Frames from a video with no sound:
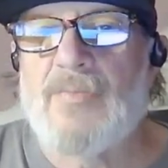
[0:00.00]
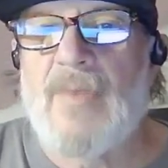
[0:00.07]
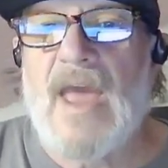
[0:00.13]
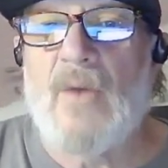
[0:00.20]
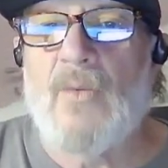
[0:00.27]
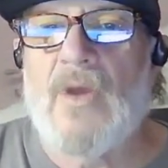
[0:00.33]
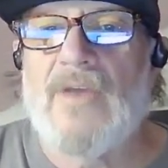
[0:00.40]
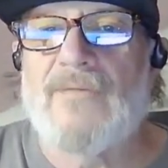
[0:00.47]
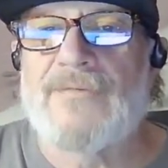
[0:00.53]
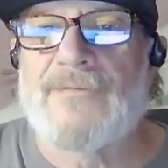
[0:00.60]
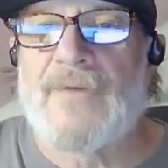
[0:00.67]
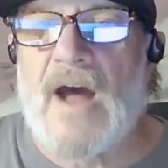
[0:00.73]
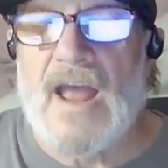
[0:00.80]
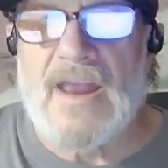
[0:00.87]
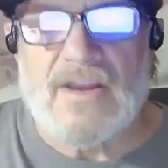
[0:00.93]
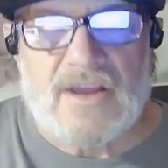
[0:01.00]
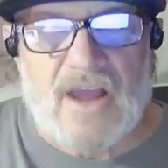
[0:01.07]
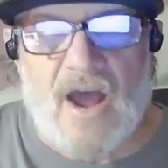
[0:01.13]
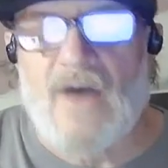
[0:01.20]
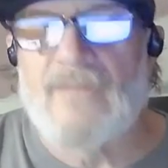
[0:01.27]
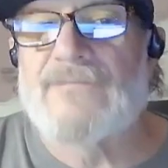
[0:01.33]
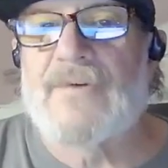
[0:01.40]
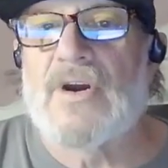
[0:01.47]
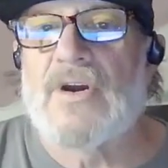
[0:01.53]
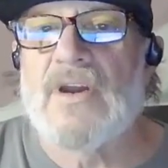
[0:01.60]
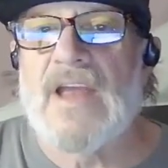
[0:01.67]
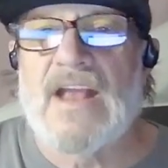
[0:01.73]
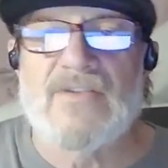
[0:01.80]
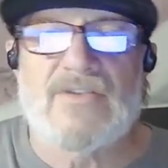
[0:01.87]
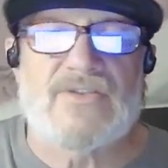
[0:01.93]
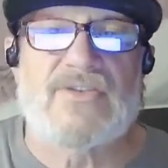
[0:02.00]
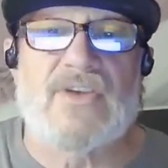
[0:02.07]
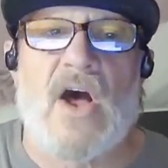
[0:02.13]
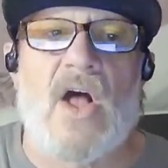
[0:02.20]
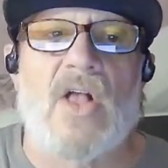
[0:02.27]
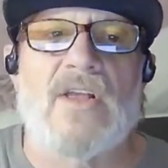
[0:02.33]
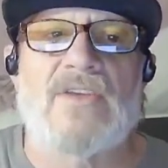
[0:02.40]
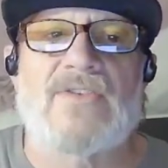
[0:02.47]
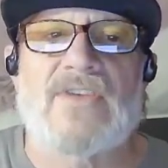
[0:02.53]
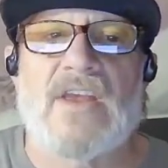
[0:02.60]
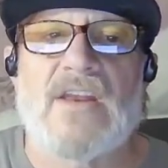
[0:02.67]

may we find comfort and solace